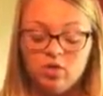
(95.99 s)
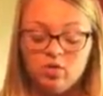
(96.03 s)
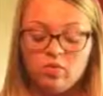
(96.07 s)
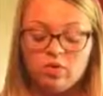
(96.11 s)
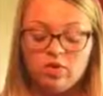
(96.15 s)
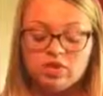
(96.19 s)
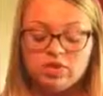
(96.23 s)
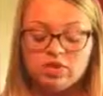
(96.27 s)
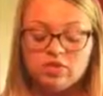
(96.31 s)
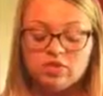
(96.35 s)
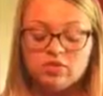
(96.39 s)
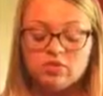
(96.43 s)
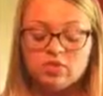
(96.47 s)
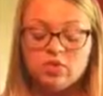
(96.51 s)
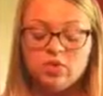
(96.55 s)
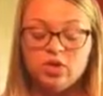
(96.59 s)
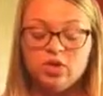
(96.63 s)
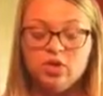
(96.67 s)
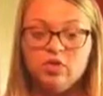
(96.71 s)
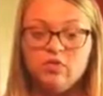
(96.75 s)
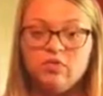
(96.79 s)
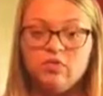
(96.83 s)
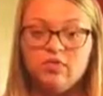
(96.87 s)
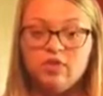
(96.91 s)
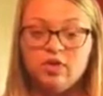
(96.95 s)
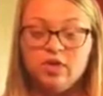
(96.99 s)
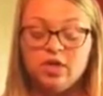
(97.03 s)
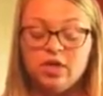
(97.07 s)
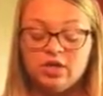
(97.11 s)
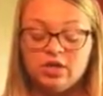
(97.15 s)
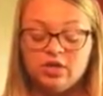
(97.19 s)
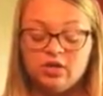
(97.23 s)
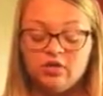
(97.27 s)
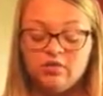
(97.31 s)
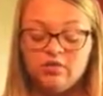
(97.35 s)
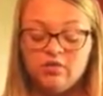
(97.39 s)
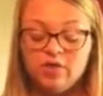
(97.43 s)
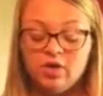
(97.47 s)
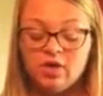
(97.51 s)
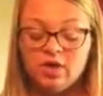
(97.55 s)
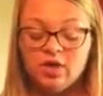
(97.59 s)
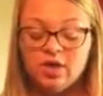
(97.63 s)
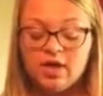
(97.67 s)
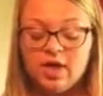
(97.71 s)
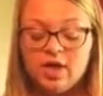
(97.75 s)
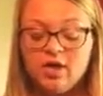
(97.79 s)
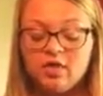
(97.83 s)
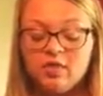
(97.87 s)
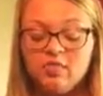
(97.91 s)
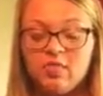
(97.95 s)
which is when you feel like you're
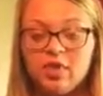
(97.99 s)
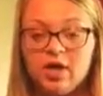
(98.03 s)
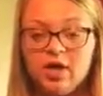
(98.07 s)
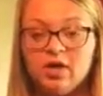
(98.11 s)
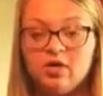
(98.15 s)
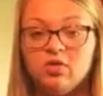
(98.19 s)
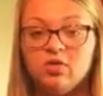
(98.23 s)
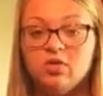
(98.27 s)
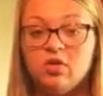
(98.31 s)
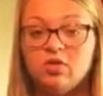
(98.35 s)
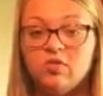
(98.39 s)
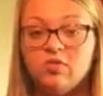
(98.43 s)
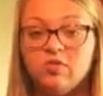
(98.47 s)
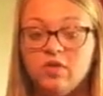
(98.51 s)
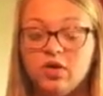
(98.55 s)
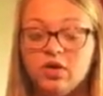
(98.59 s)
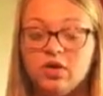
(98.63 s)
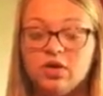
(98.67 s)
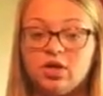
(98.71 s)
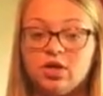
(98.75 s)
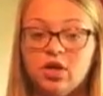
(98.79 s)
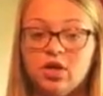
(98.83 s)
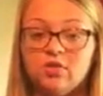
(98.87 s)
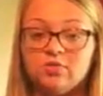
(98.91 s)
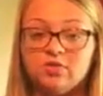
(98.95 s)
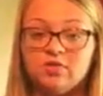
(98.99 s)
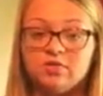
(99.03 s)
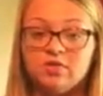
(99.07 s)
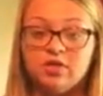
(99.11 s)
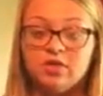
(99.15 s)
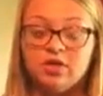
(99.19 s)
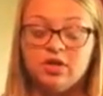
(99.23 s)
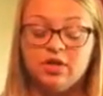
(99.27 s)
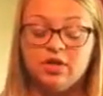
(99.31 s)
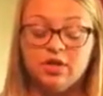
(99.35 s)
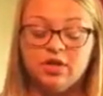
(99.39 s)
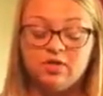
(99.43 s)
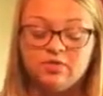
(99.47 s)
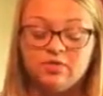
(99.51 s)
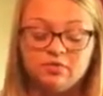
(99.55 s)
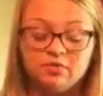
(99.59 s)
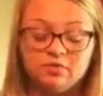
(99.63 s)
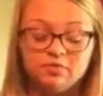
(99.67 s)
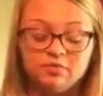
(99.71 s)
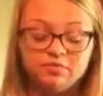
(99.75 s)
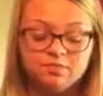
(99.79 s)
falling out of bed or falling off of a cliff.